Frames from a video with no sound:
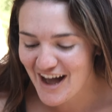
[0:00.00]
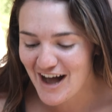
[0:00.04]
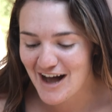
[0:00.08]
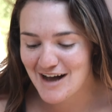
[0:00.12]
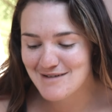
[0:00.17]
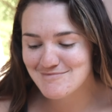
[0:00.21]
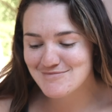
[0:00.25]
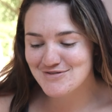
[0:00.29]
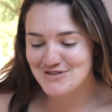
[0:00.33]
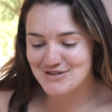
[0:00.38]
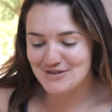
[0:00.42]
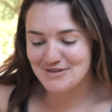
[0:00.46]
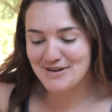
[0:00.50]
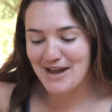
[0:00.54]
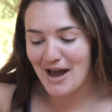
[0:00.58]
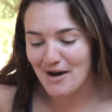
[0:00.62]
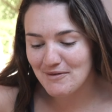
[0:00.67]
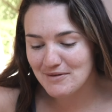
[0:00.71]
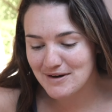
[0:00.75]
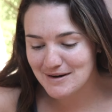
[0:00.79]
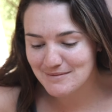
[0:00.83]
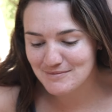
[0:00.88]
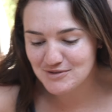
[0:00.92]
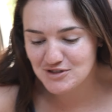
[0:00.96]
Um, so
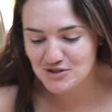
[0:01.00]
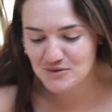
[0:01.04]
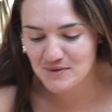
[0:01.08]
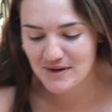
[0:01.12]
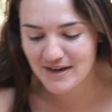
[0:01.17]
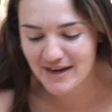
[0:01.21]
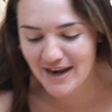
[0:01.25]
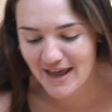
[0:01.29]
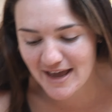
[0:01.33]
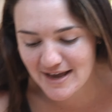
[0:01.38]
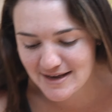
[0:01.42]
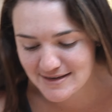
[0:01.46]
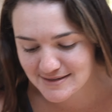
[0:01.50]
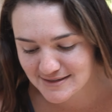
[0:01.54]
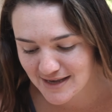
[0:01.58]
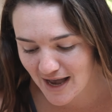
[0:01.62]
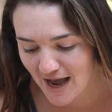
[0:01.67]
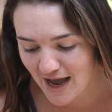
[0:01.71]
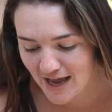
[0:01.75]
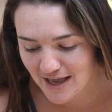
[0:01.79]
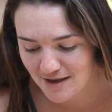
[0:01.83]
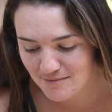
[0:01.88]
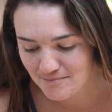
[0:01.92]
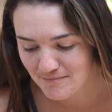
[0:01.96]
now what I'm doing is
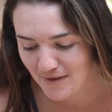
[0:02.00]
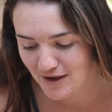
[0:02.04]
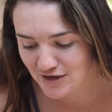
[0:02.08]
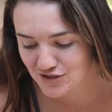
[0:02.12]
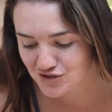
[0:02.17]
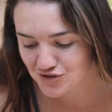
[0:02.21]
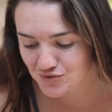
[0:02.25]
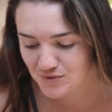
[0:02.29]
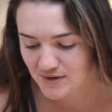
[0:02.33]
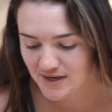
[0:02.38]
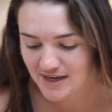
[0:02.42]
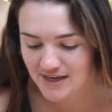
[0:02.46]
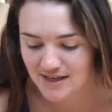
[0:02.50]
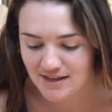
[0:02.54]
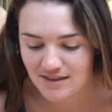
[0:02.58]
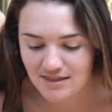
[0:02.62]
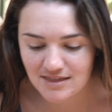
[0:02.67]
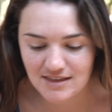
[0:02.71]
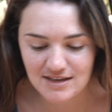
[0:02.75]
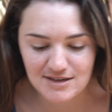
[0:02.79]
I am measuring